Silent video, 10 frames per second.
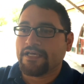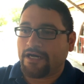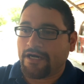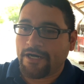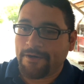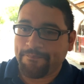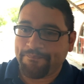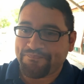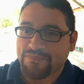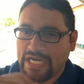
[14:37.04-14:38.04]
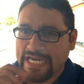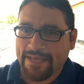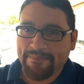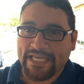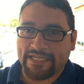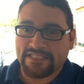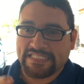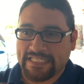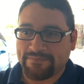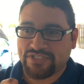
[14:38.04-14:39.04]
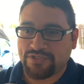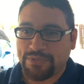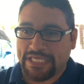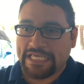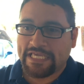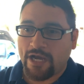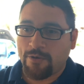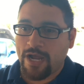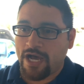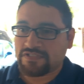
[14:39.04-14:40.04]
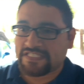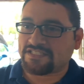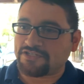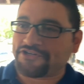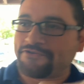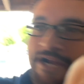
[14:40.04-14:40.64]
the limit seems to be around 600,